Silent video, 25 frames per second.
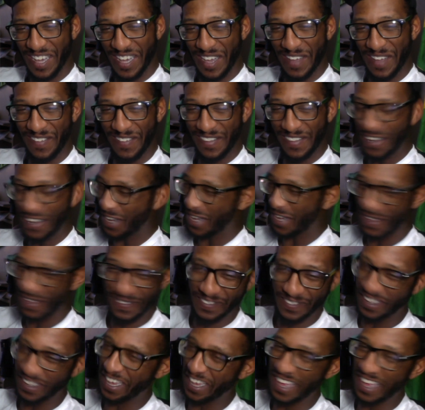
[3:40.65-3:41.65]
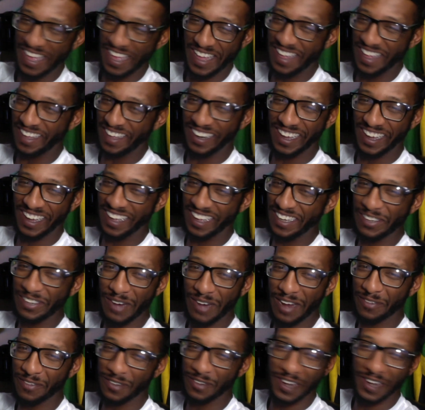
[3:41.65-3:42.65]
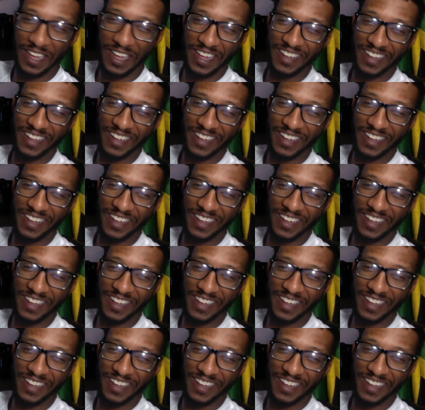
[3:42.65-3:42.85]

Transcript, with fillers: Yep, nah, you're right for that.